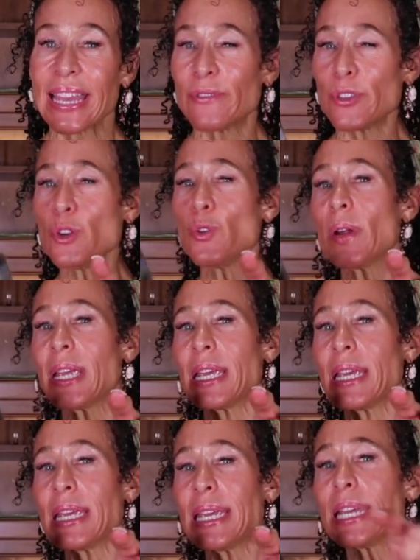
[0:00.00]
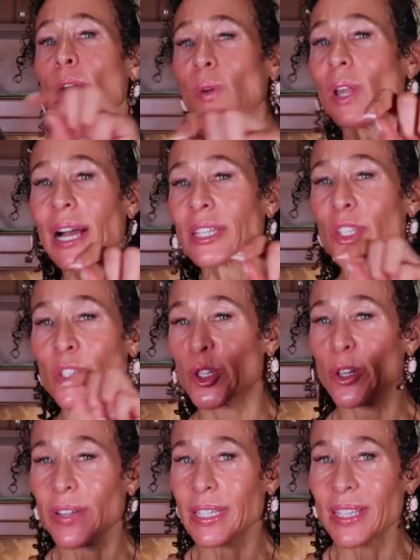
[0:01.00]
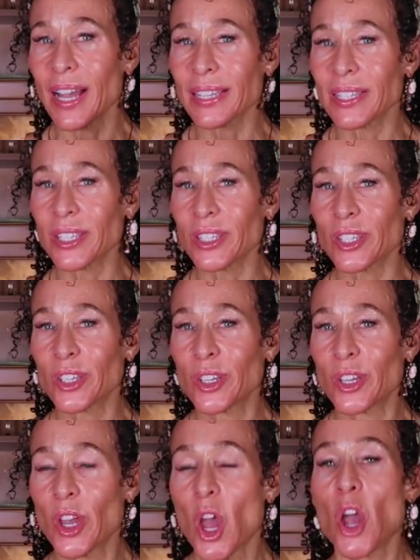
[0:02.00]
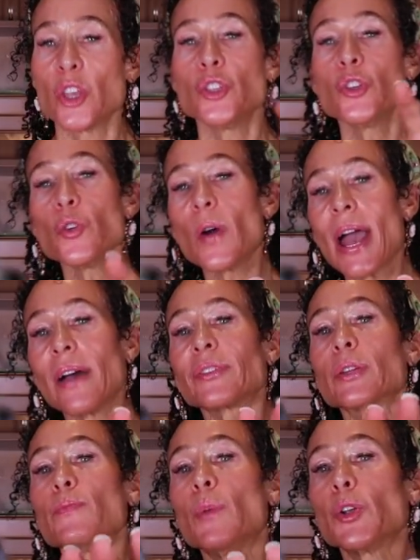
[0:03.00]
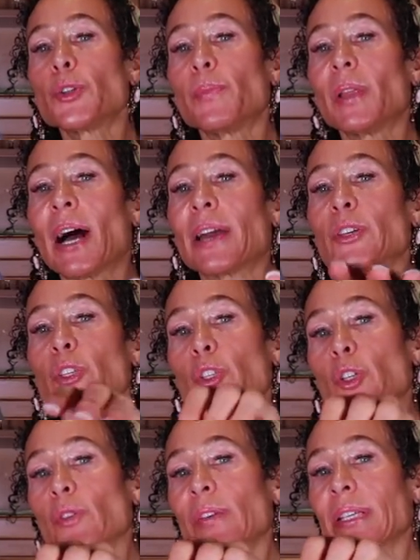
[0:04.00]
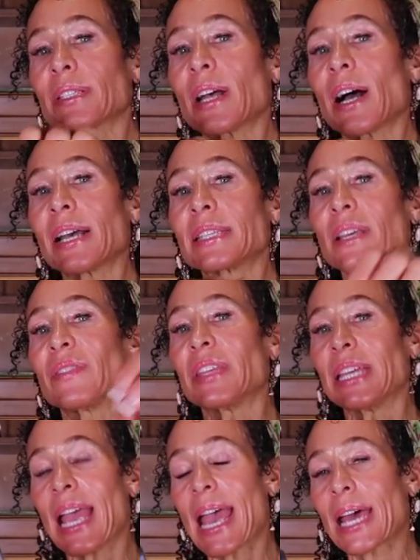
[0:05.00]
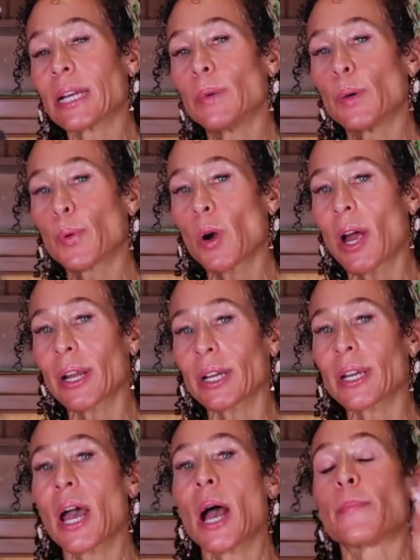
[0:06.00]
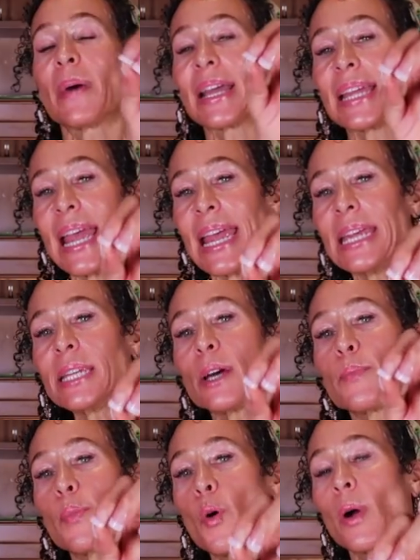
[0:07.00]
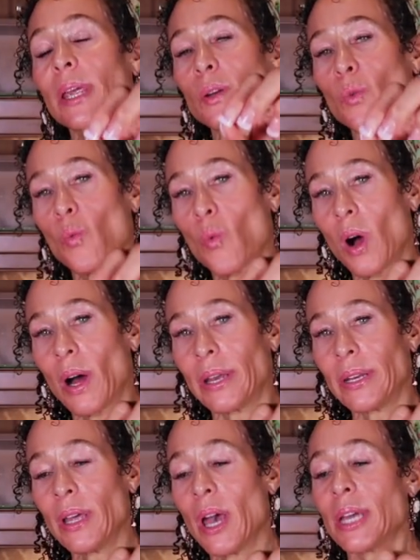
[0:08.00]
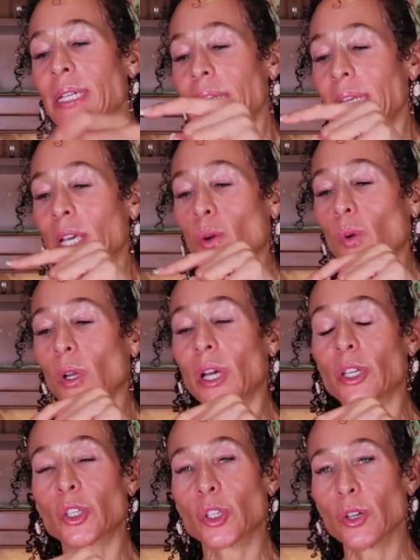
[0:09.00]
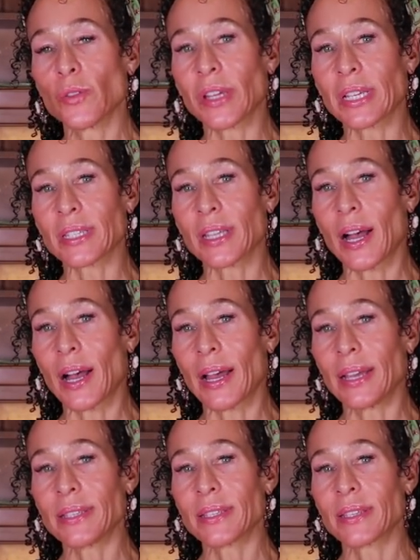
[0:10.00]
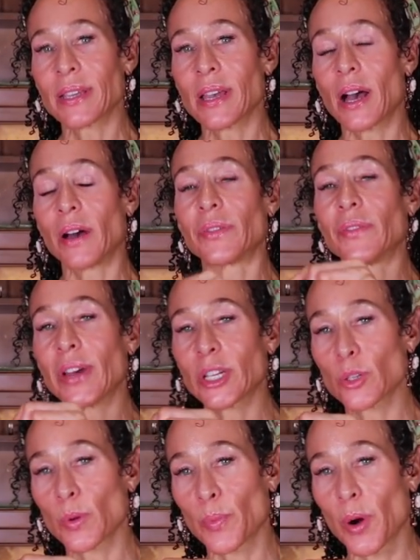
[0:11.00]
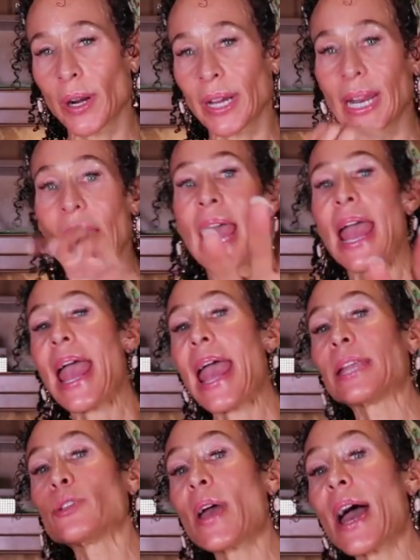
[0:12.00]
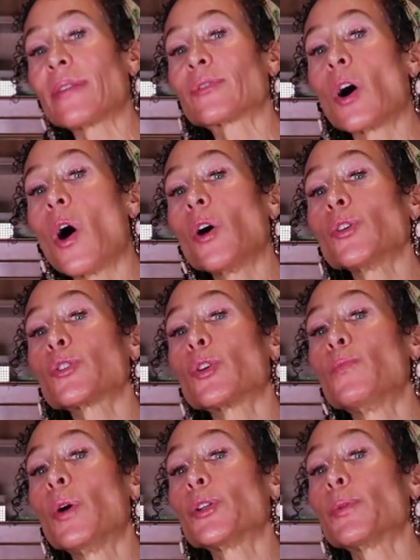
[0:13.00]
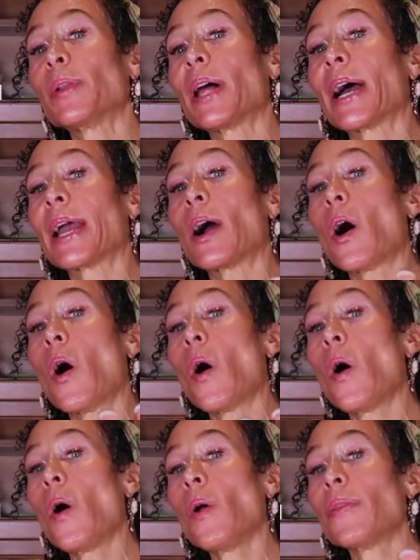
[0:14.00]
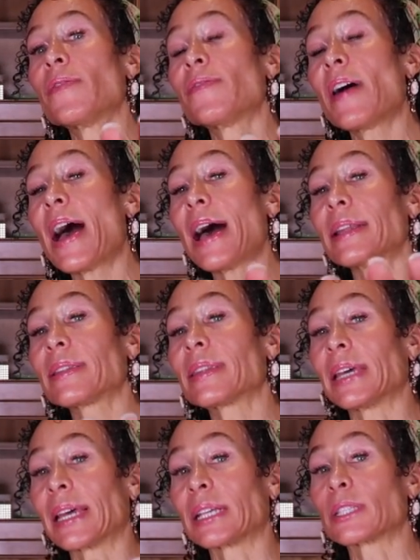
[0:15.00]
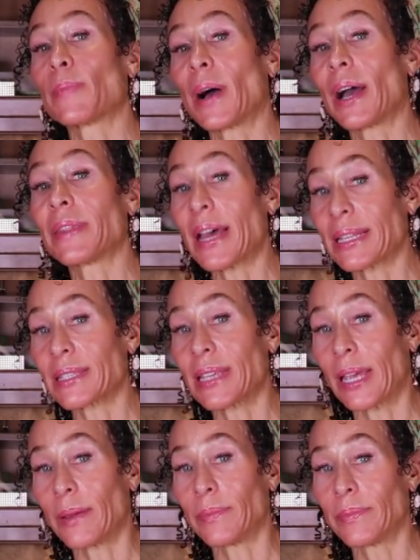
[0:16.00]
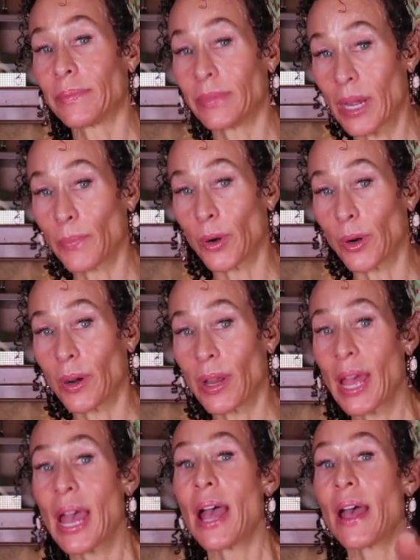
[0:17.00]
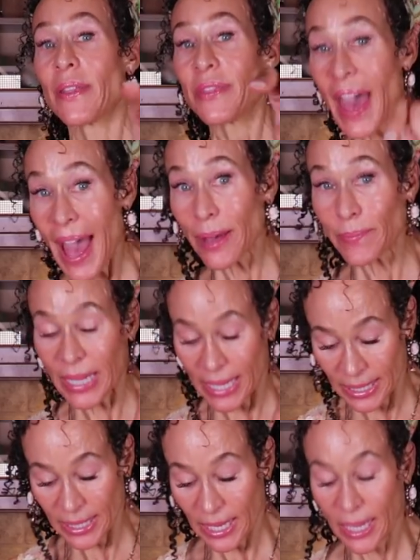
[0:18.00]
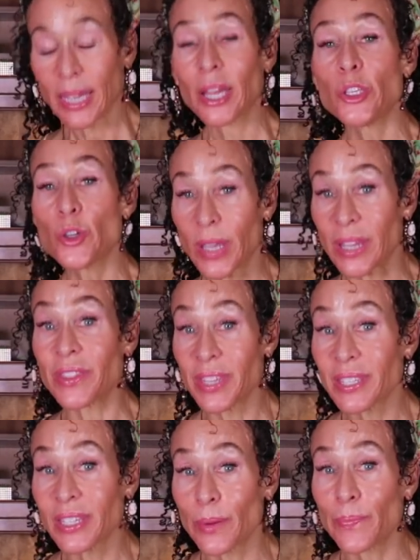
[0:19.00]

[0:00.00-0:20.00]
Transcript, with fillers: If you equalize the serving sizes, you have to multiply the serving size of the animal product by 8.1 to equal a serving size of the vegetable product. And you have to also multiply all the fat things by that same number. That means you get this